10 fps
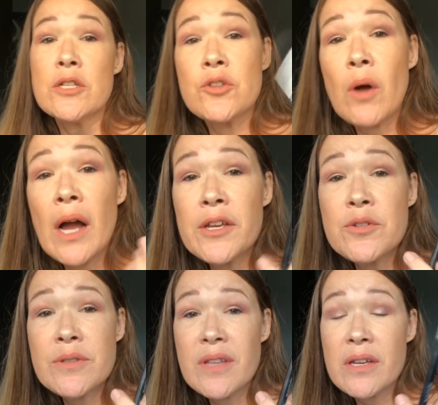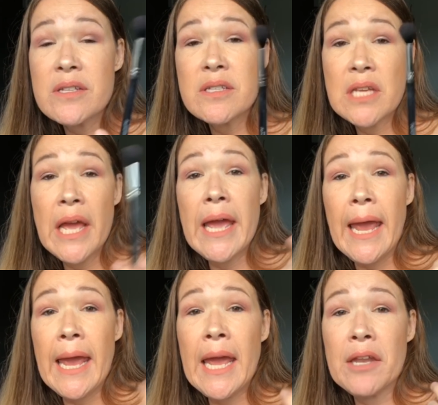So I use this
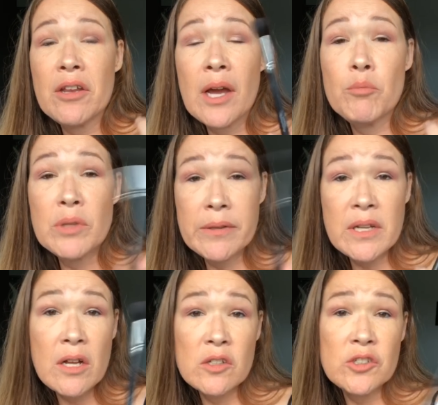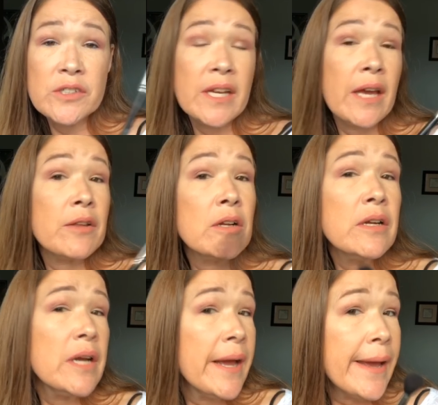and I blend the colors together,
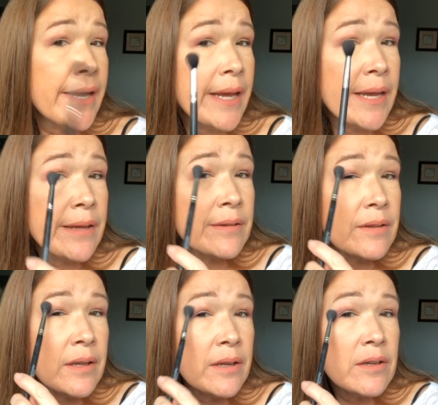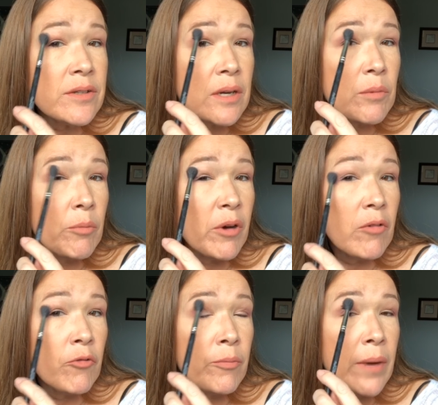and they need to come
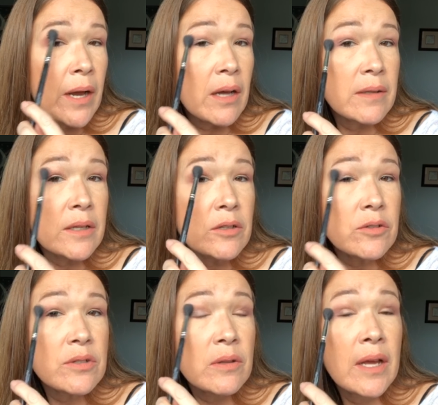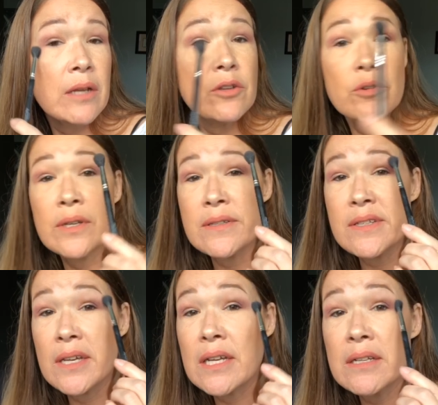above my eyelid so that you can
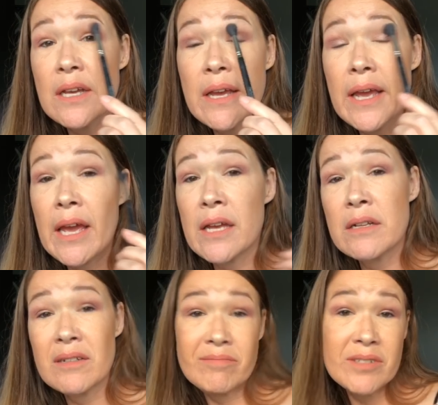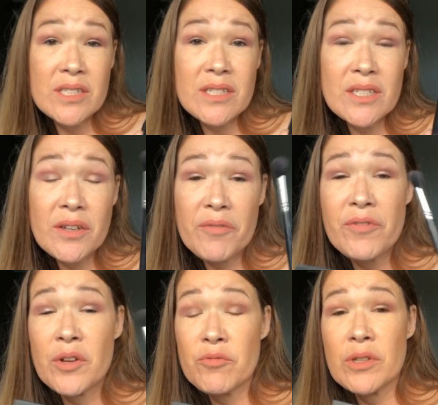see it. And this is, I
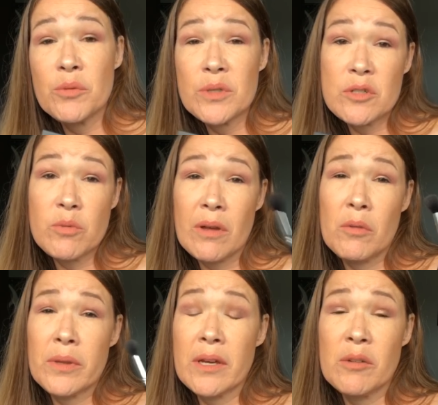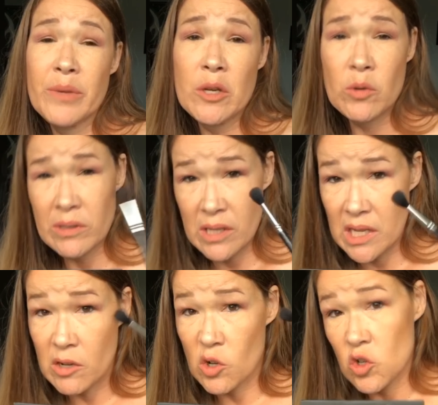find, really works well without me going
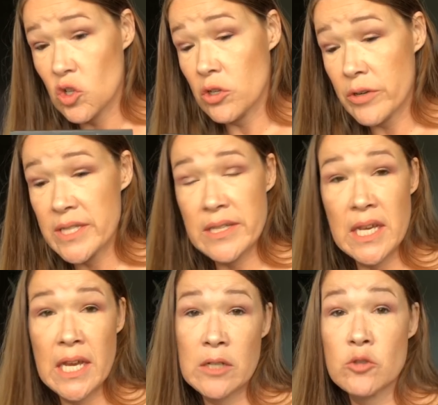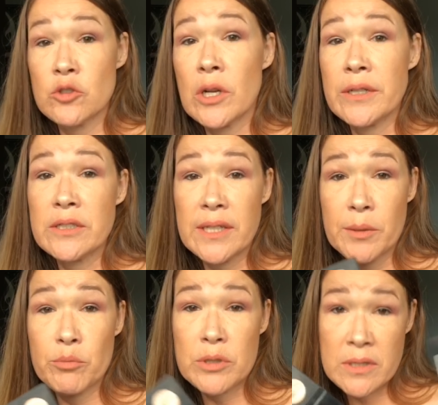like all crazy, trying to
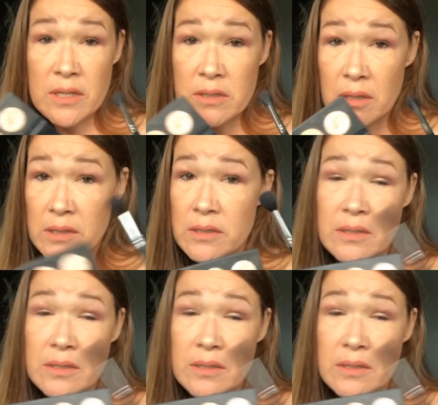get precise lines.